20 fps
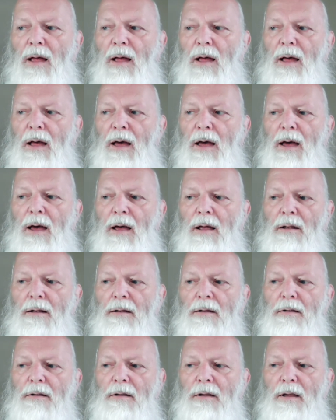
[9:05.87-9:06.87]

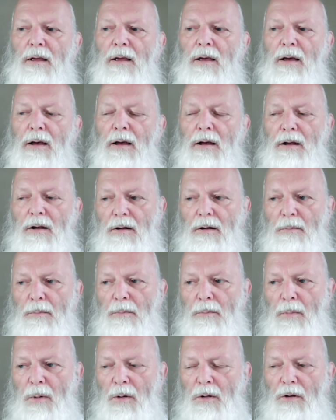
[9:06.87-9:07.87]
and
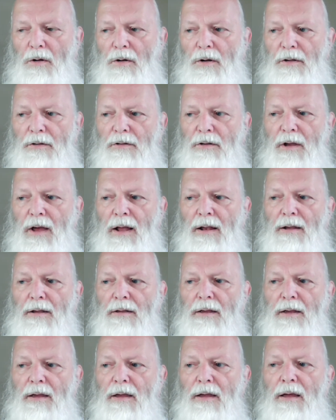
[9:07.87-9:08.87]
modern
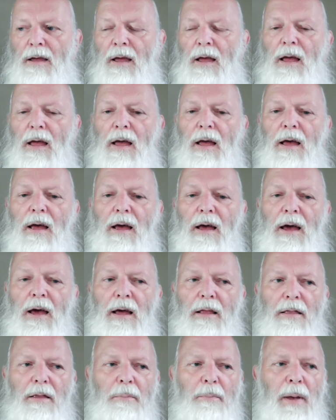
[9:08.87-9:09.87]
Christianity
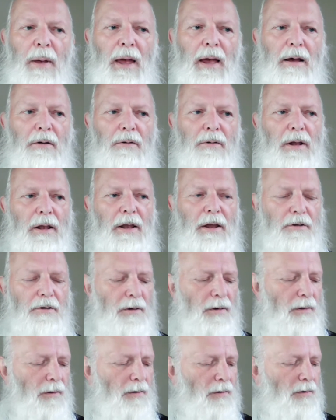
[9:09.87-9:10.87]
and the pagan
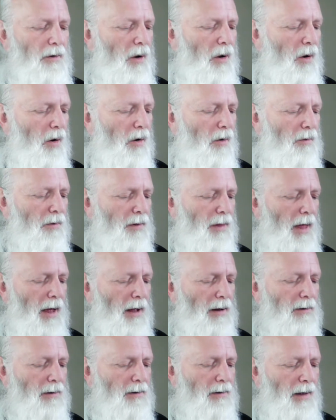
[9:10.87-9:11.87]
religions of
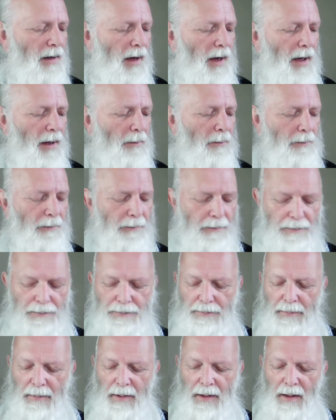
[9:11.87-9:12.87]
that time.
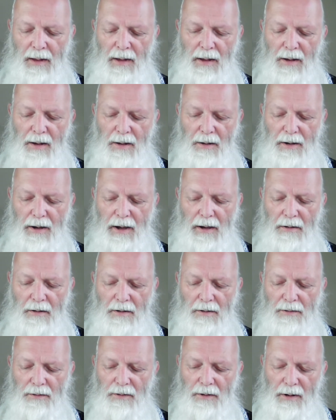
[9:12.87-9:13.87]
Okay,
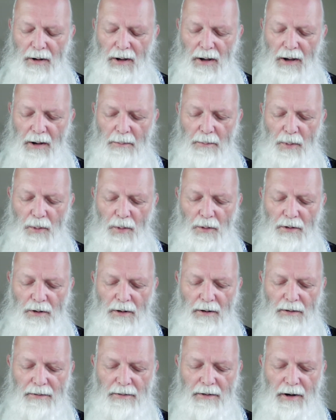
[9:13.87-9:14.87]
so an important
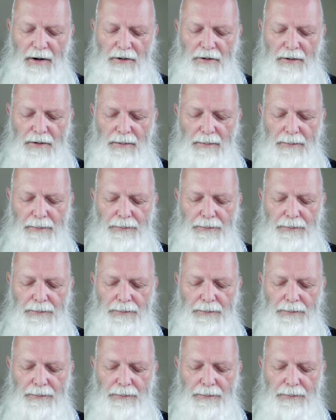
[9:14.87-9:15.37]
distinction.